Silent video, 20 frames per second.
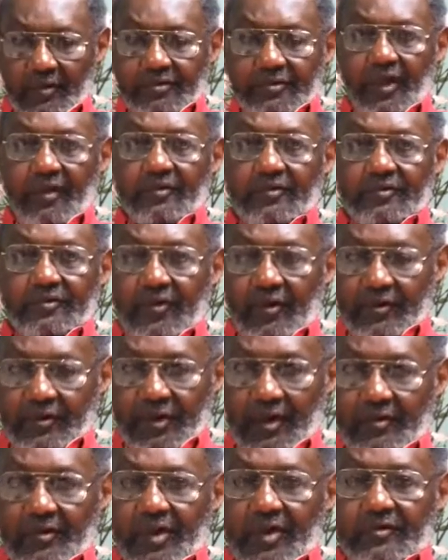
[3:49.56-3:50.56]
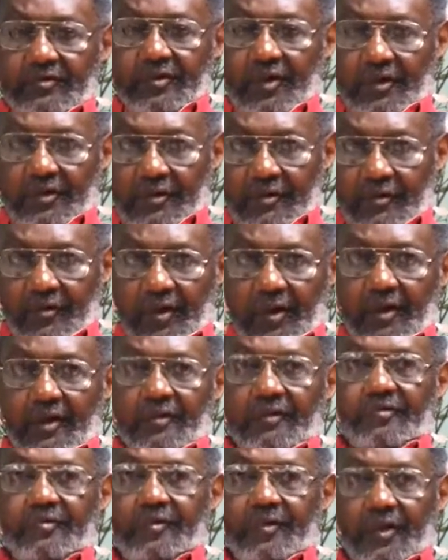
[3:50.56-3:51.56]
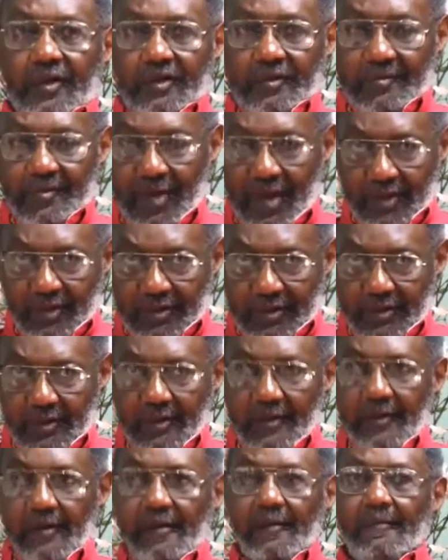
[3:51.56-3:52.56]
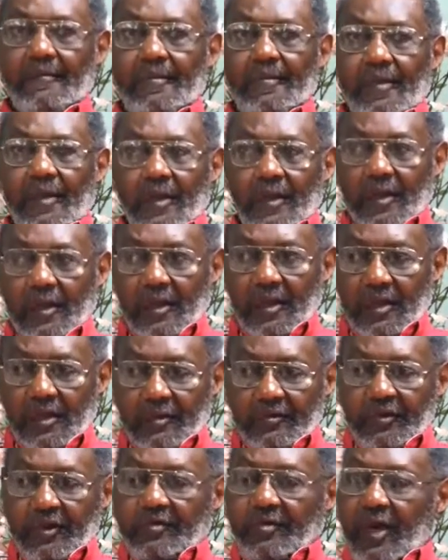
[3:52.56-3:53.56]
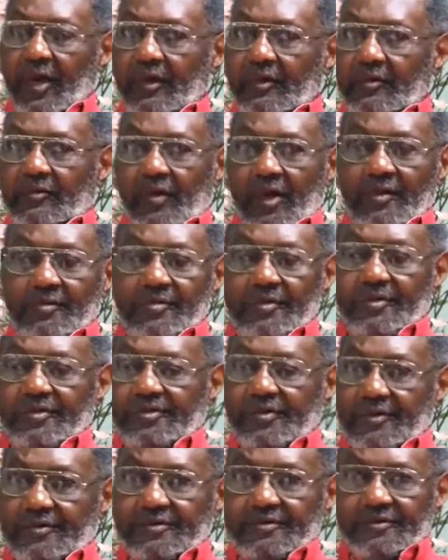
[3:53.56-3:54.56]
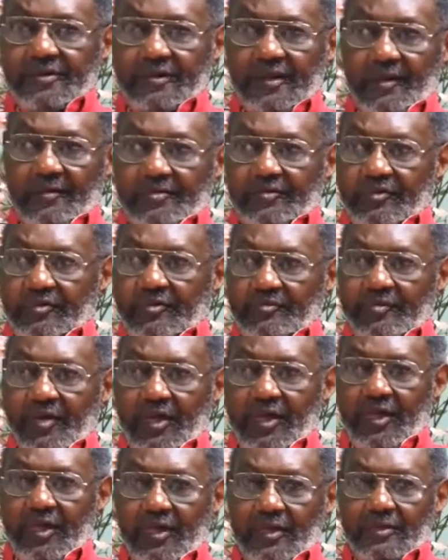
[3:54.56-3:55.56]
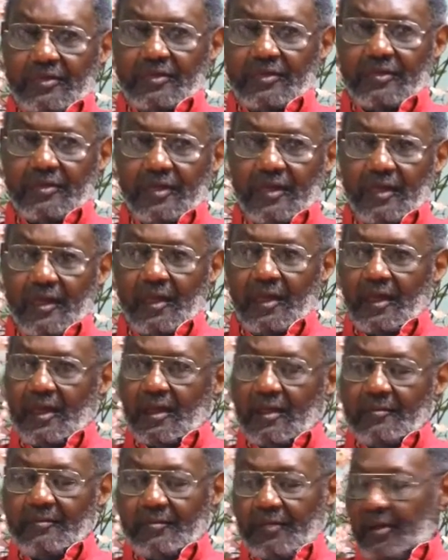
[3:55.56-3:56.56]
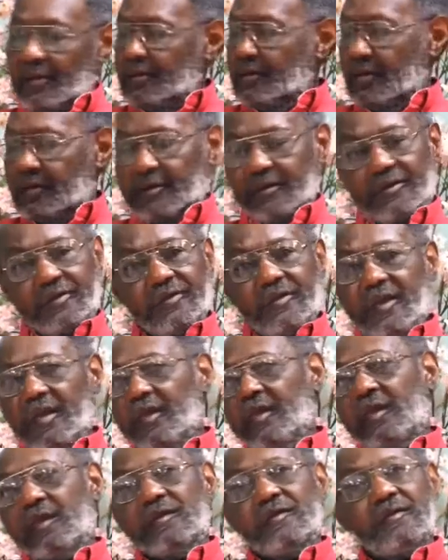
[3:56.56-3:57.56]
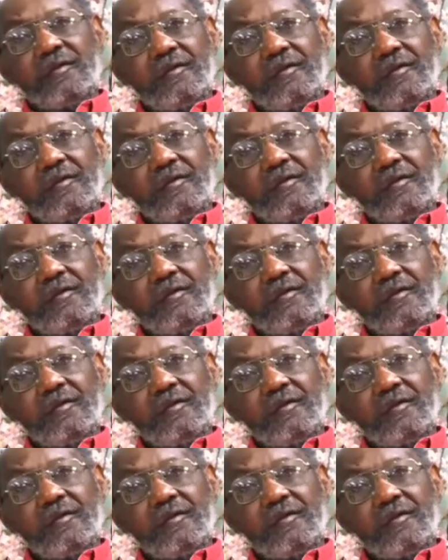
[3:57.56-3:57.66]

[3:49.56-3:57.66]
That was our training ground for anybody. And we've had great musicians to come through the band, but they couldn't dance.